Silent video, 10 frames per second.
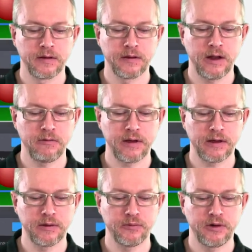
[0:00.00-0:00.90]
Now I
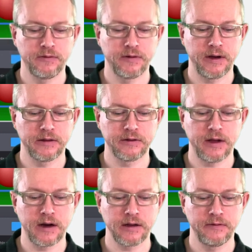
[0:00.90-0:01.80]
can modify the
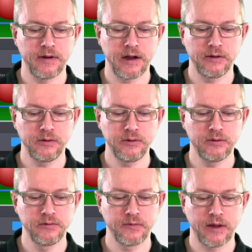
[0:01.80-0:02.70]
target
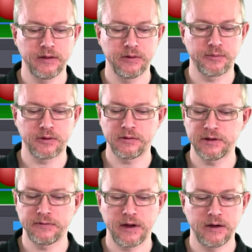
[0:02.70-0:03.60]
value and the
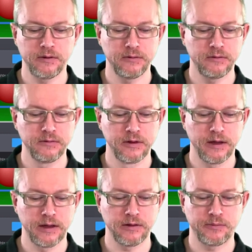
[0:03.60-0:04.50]
progress value,
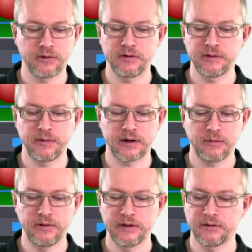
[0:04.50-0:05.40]
and the progress bar
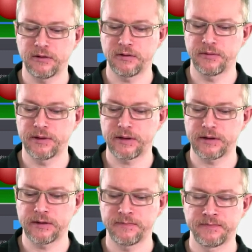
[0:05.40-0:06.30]
updates
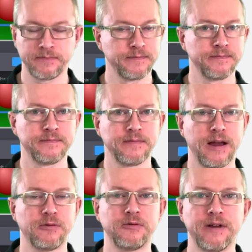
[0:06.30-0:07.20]
automatically.
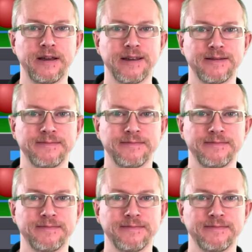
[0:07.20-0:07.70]
How do you like it?